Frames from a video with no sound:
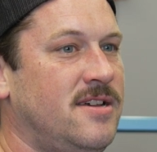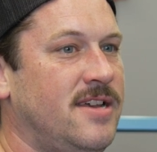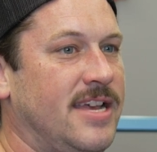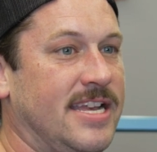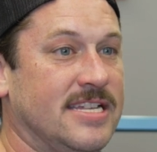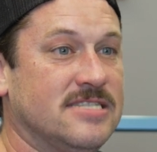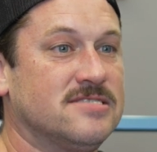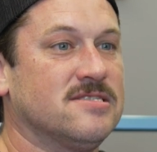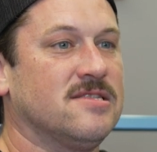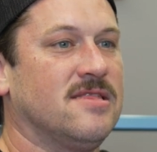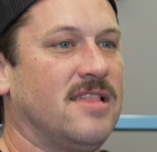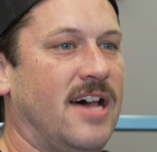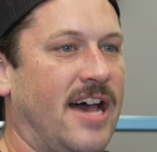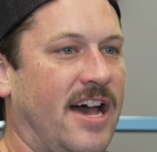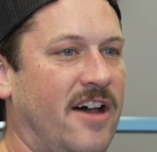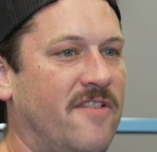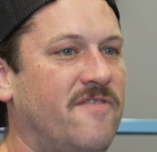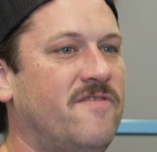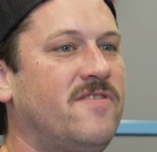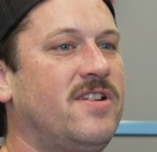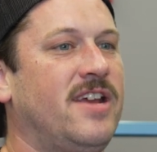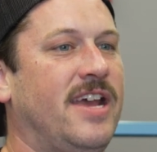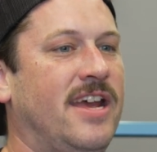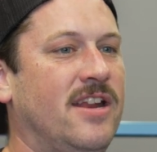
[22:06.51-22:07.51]
is
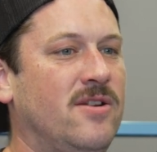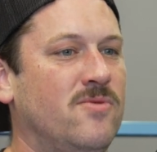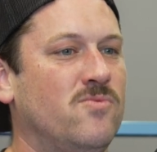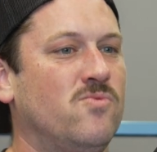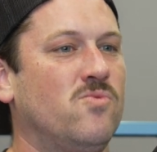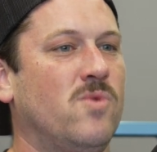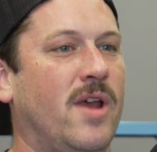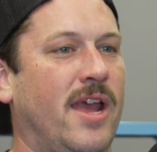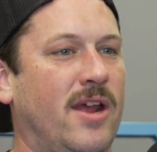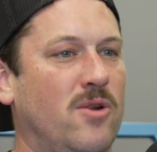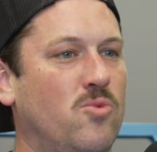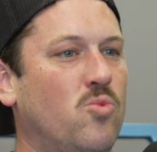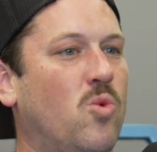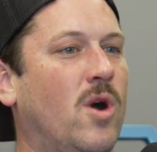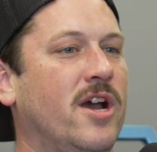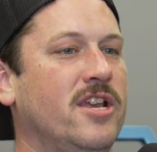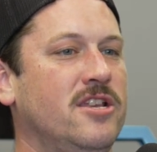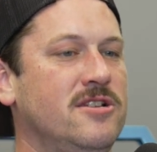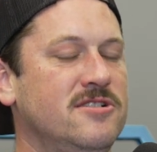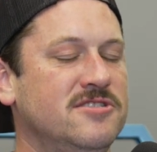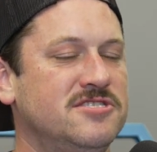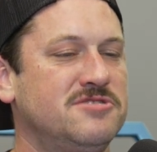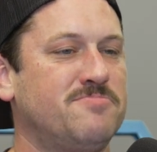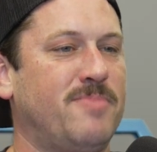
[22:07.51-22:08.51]
left and what
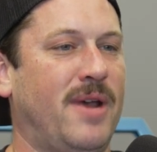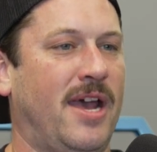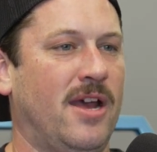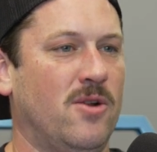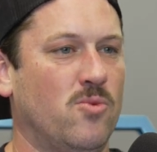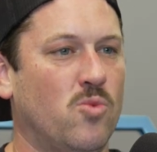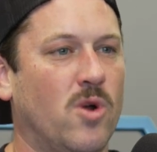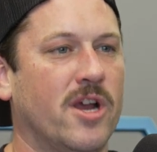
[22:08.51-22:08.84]
you spent,